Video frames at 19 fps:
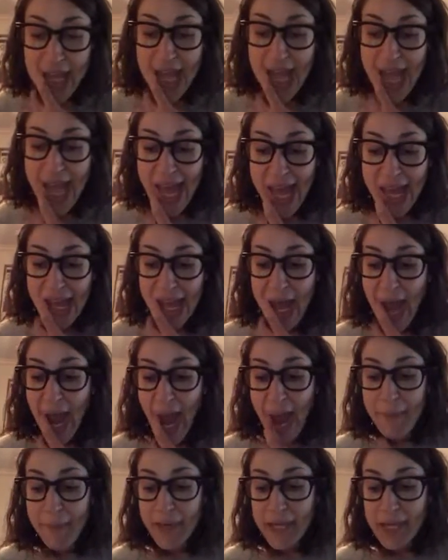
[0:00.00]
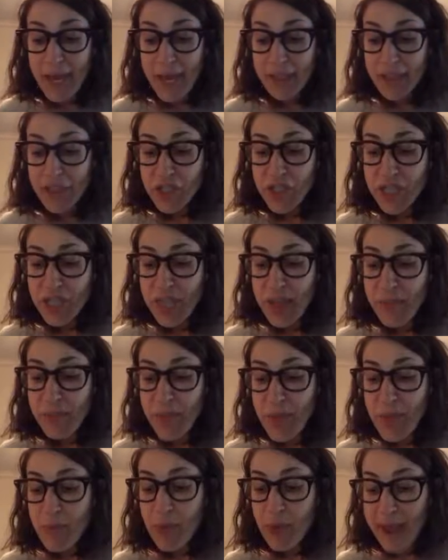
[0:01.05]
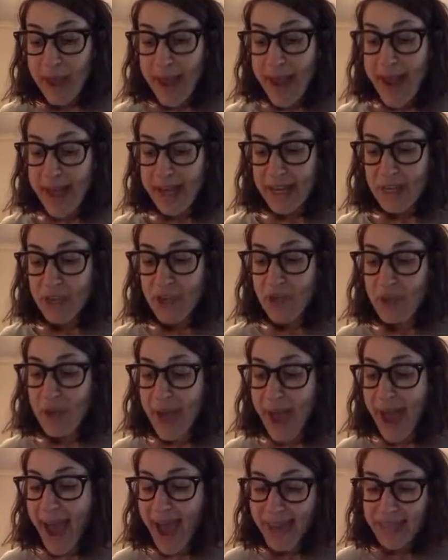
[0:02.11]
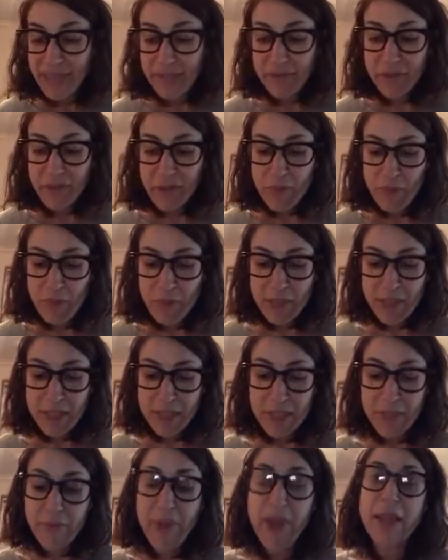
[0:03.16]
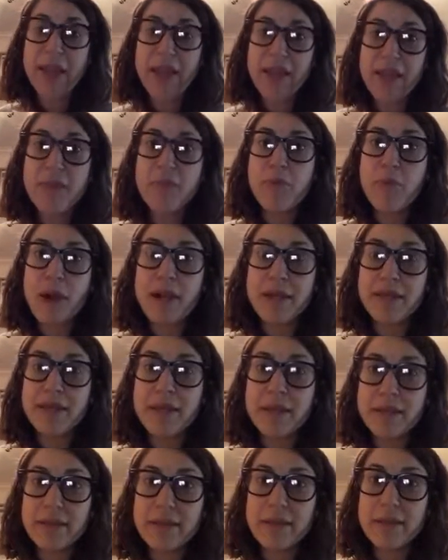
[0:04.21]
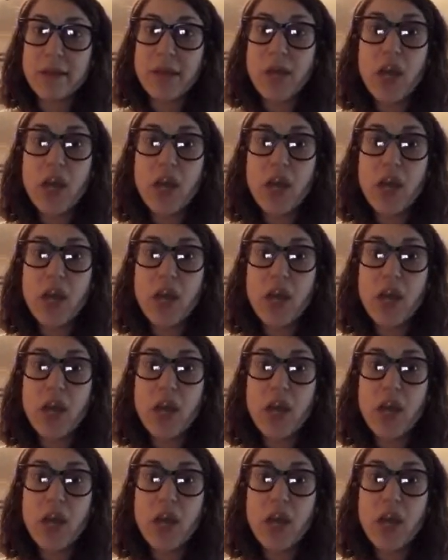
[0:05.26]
that I'm acknowledging that people can and do actively participate in the process.